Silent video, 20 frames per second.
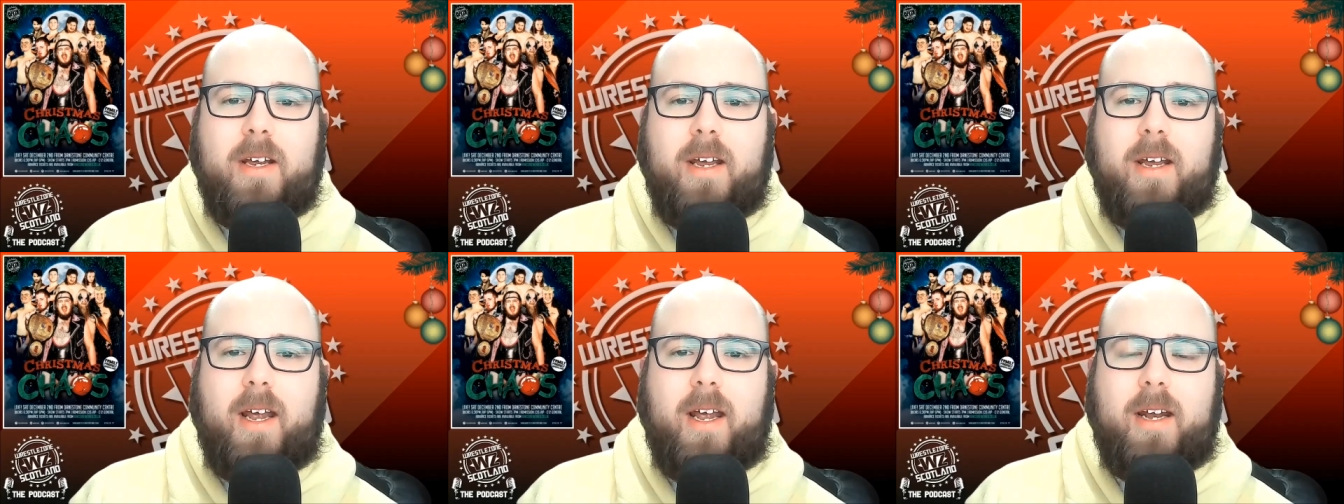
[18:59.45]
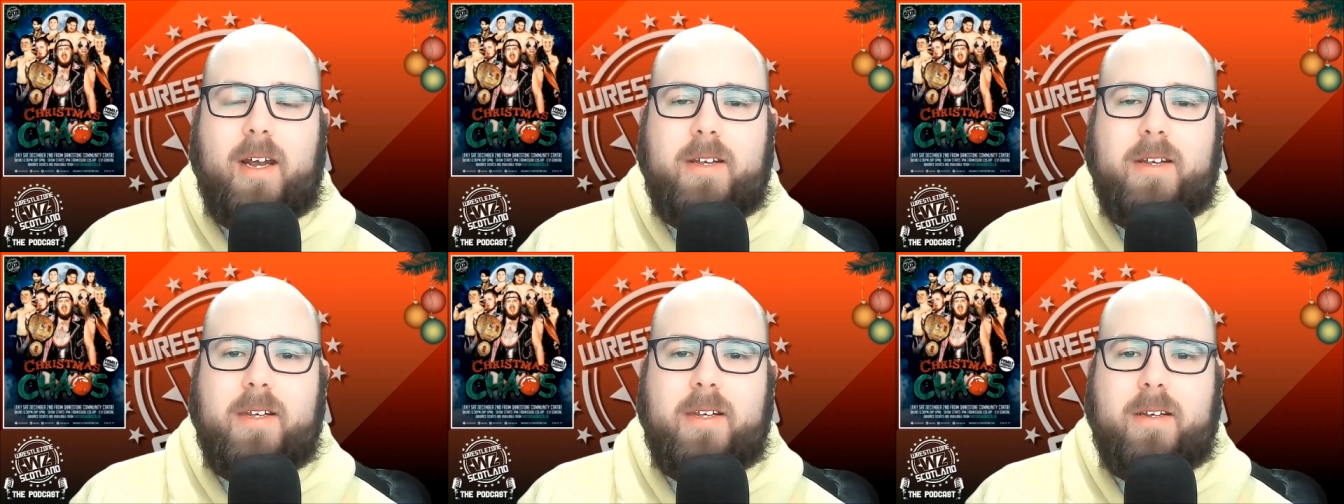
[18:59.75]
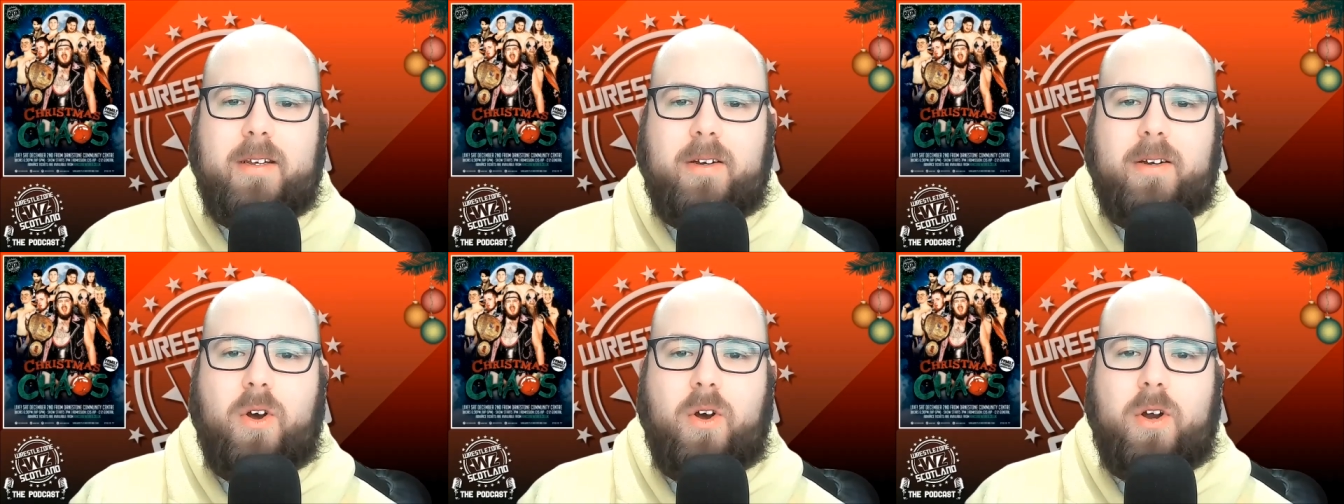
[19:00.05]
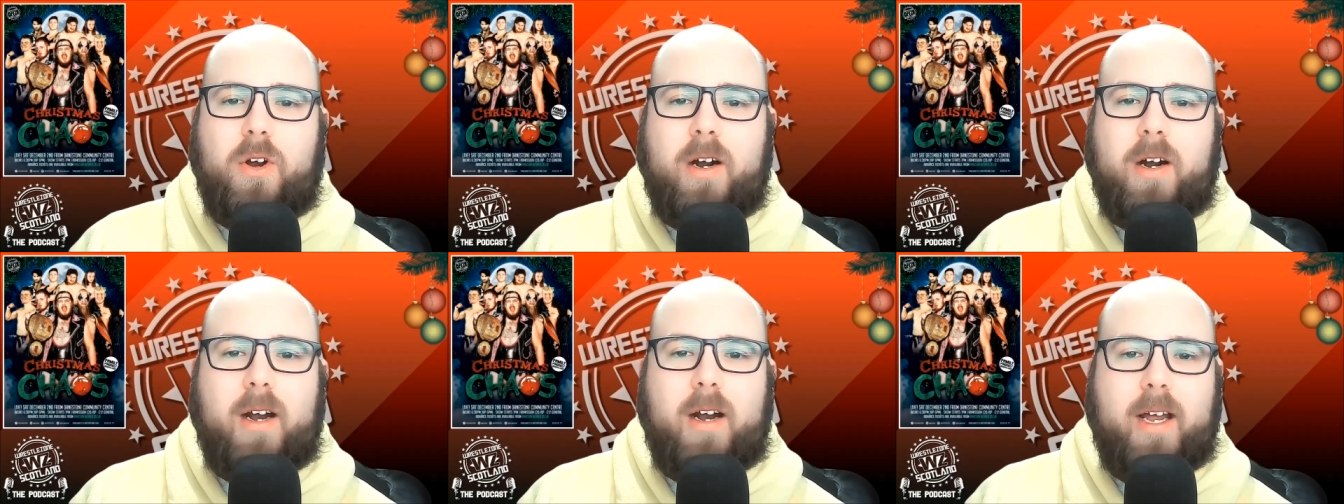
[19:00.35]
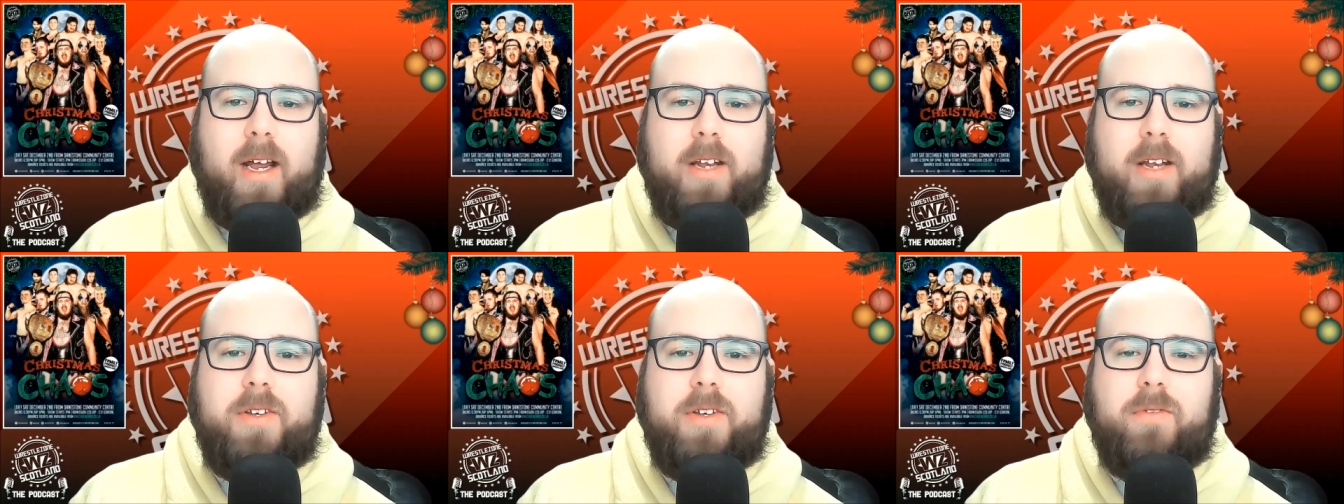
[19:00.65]
and Connor
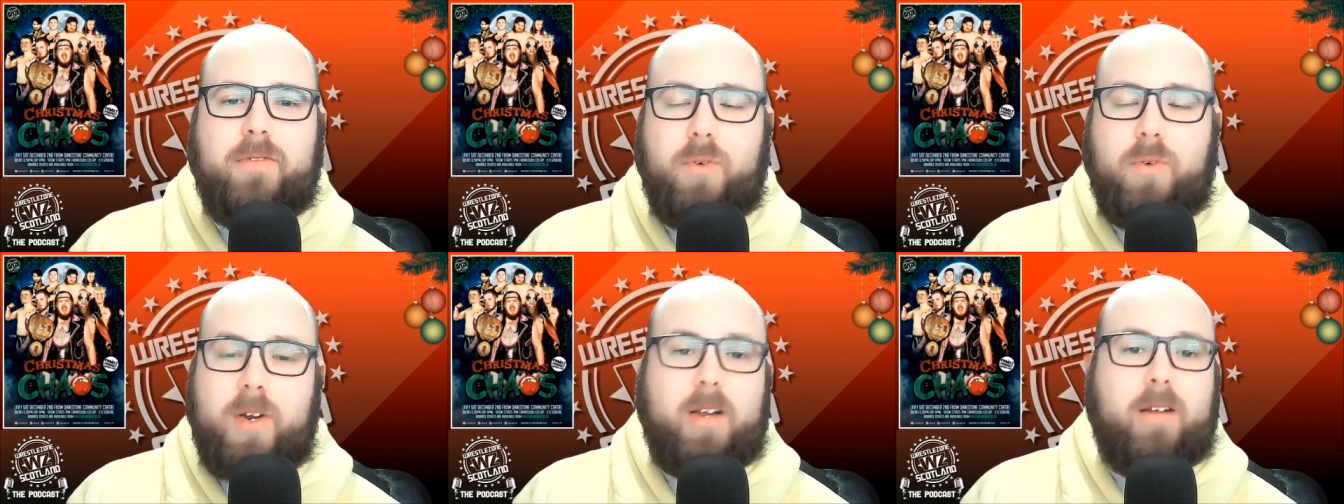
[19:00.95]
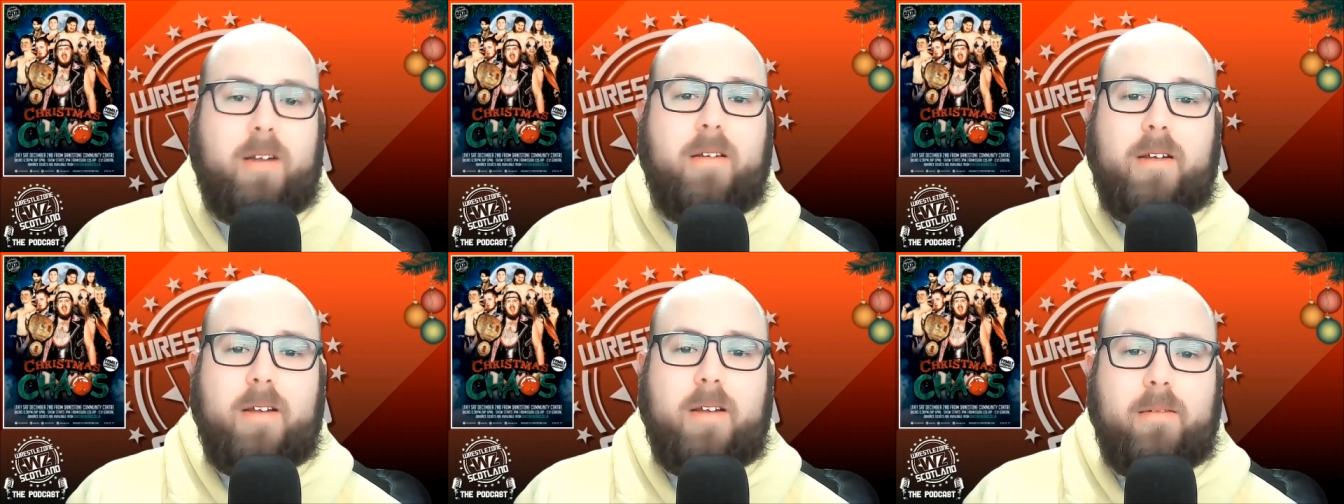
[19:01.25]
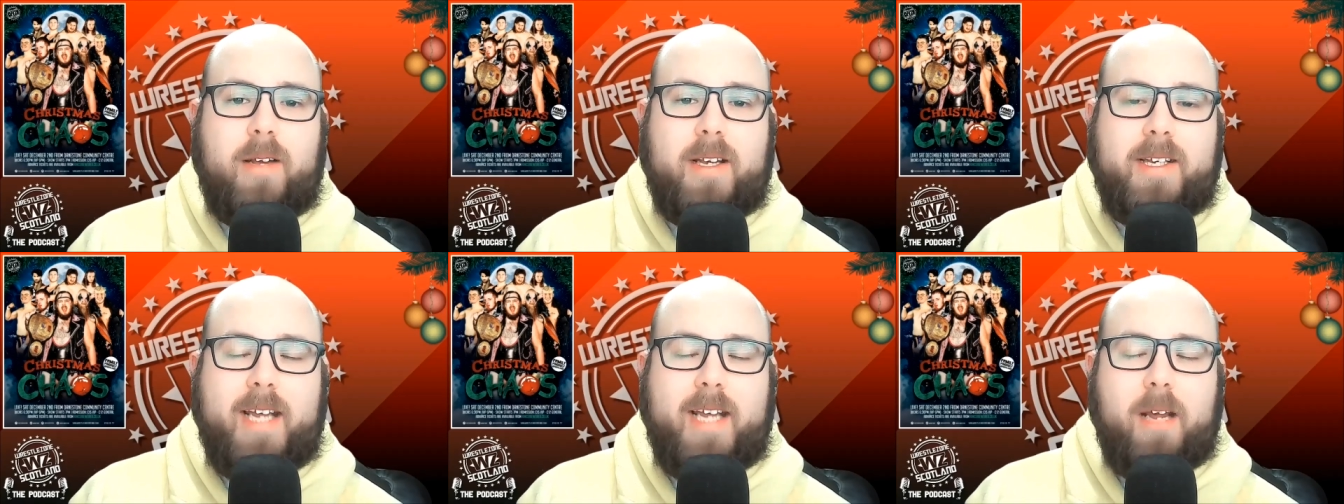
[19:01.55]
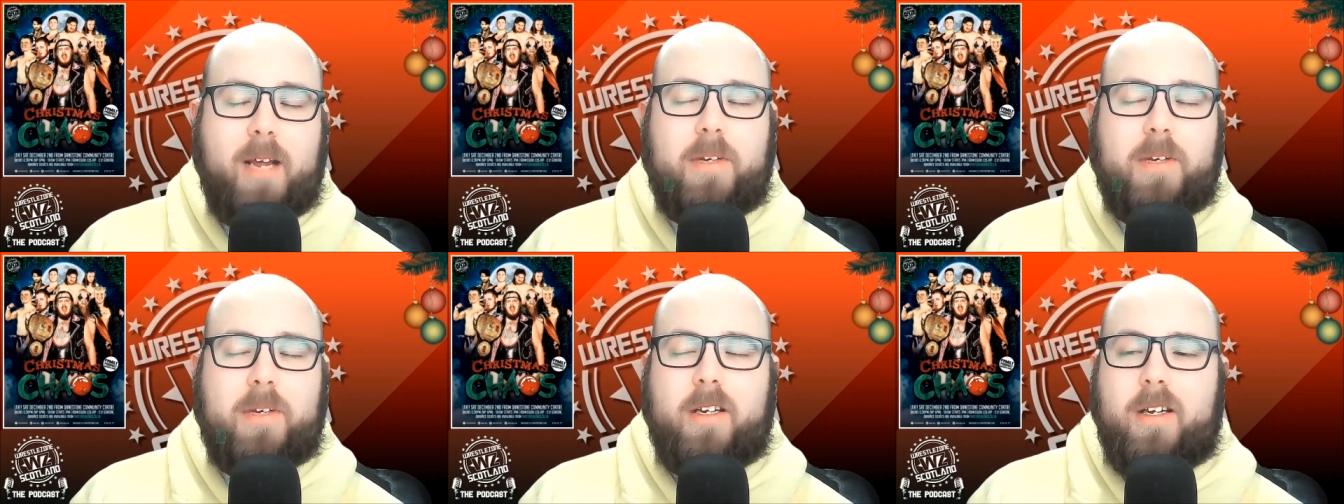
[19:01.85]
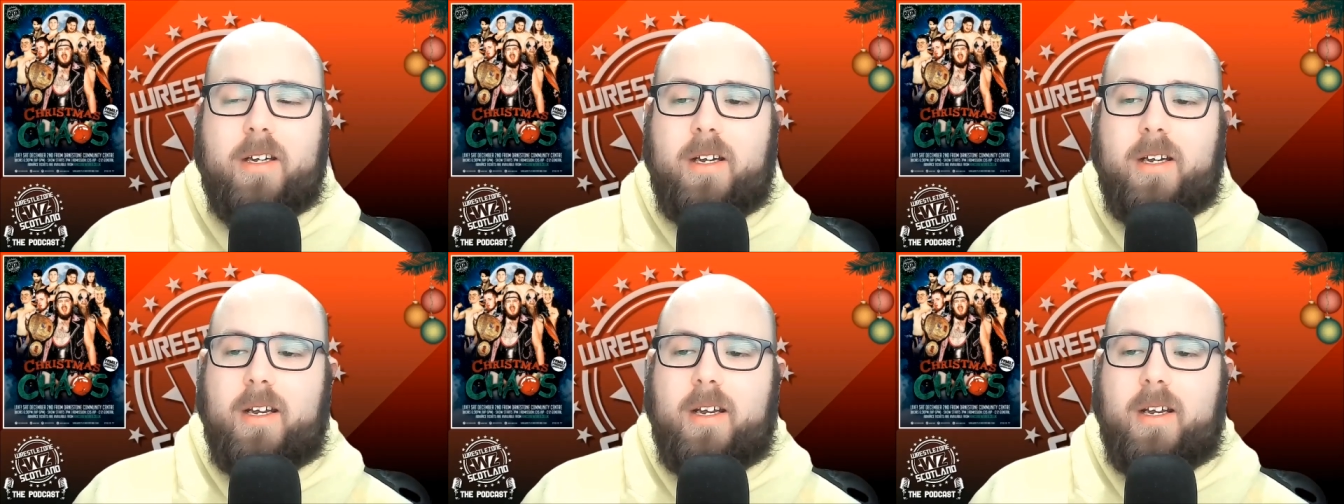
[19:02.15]
and Ronan escaped.